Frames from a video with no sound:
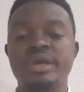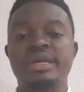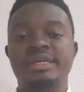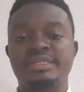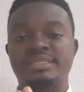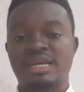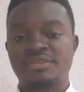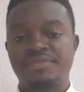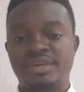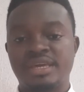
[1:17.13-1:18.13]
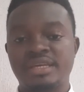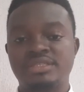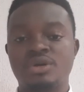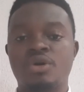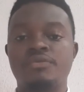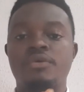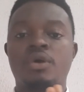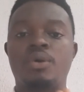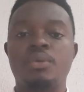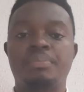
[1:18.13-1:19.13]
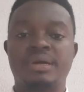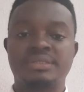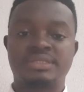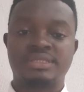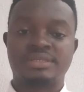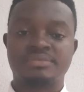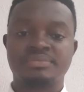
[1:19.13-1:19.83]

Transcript: is Certificate of Occupancy